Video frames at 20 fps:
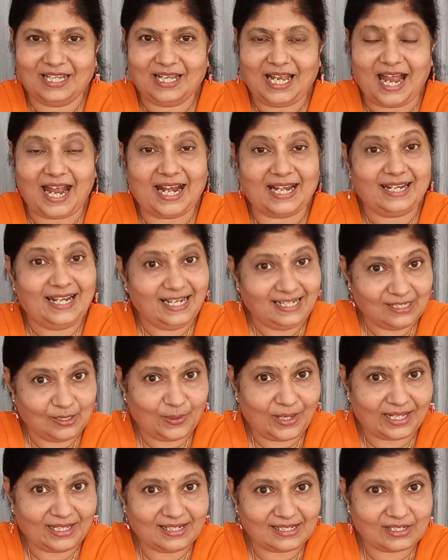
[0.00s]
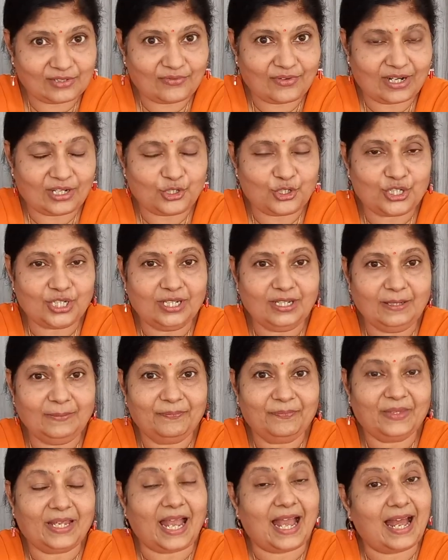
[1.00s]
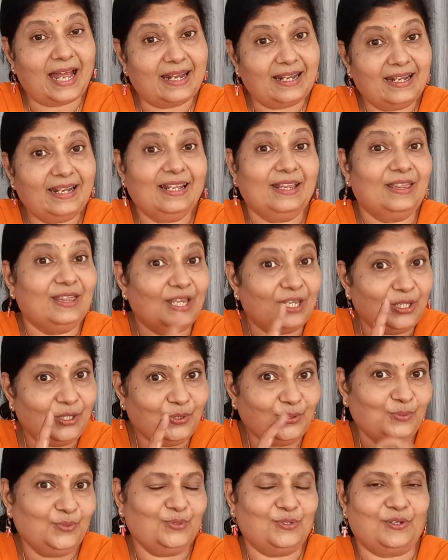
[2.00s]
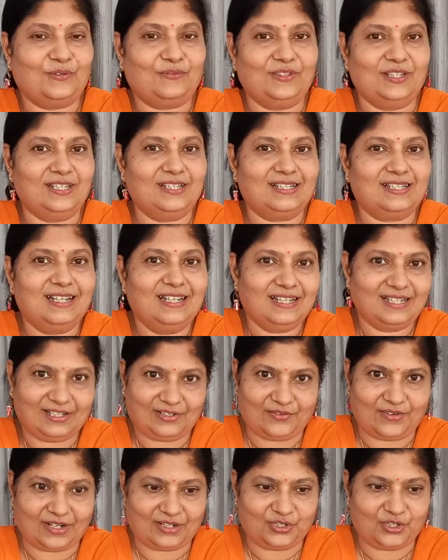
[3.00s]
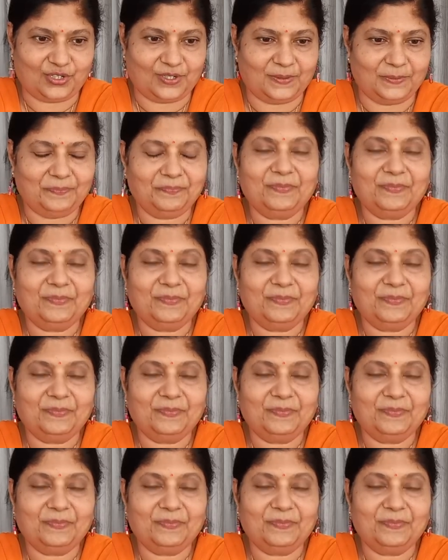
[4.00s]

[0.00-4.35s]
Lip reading: And let's look at the structure and the use of this structure.